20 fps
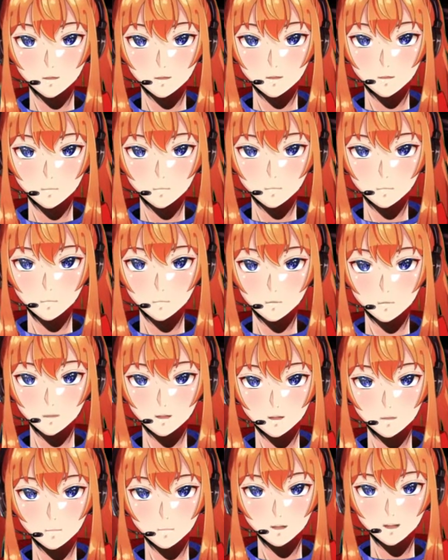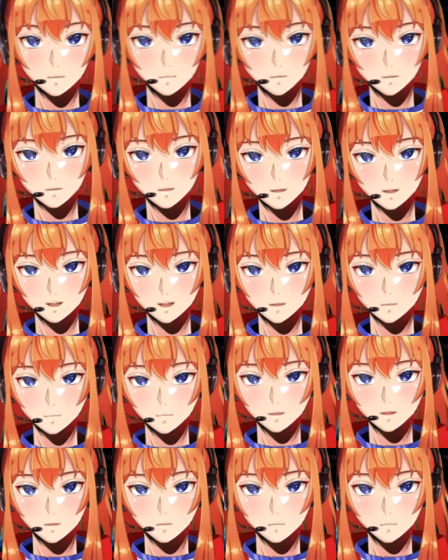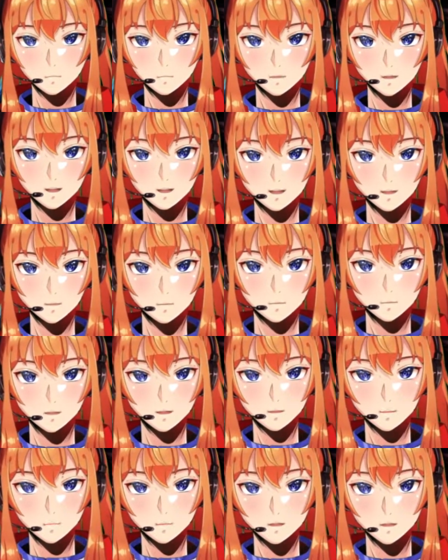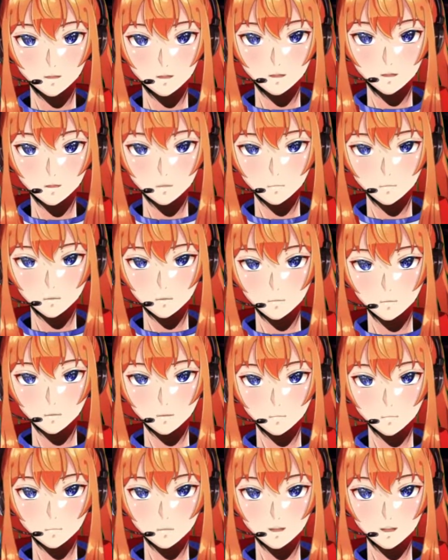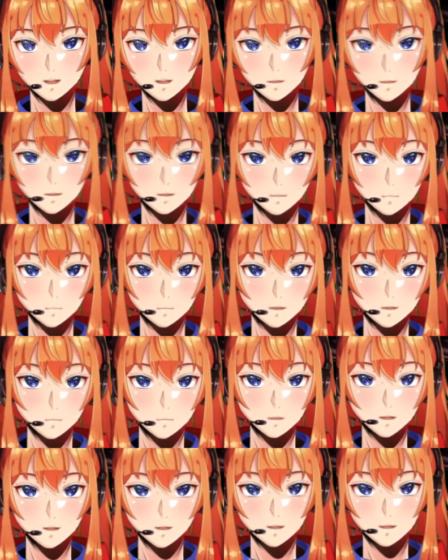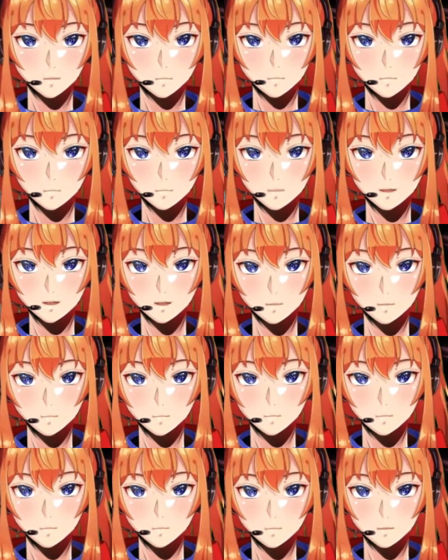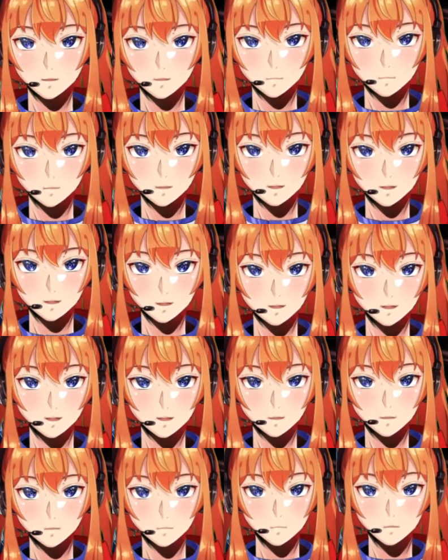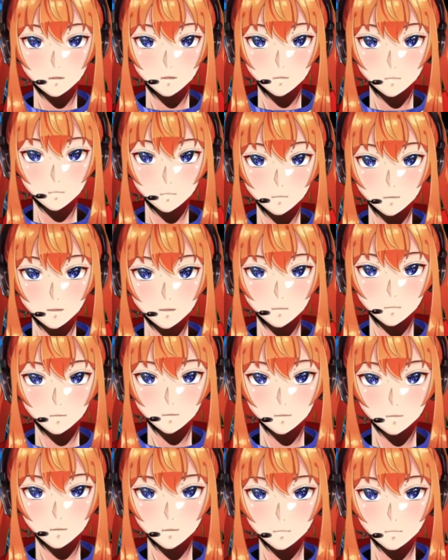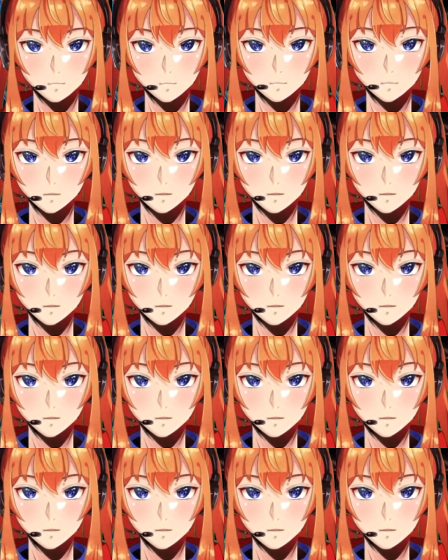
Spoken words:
For most of the battles in the game, you don't need to think very hard about them, and simply using super effective moves will likely carry you all the way to the Elite Four.